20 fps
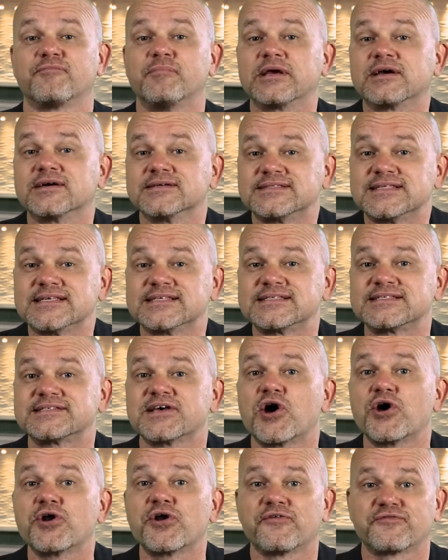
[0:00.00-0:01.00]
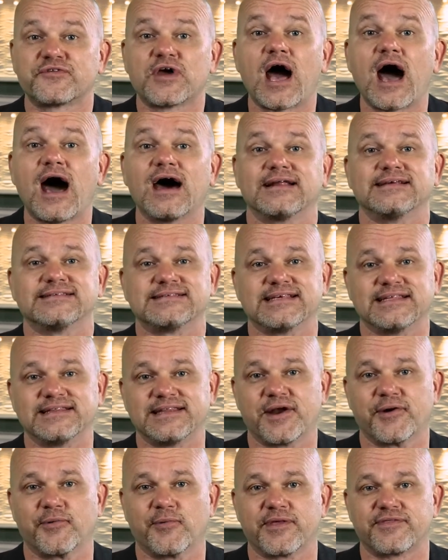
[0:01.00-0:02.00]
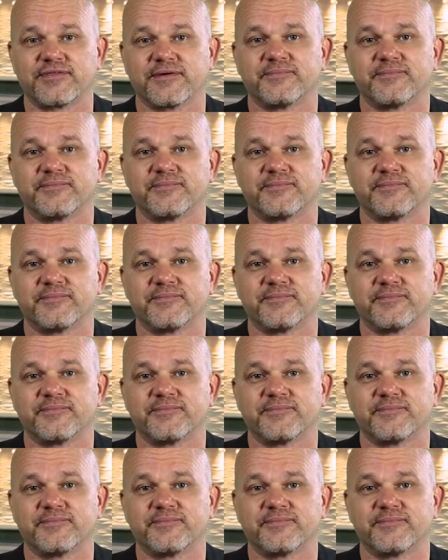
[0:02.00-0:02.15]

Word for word: because the Son of God is in there with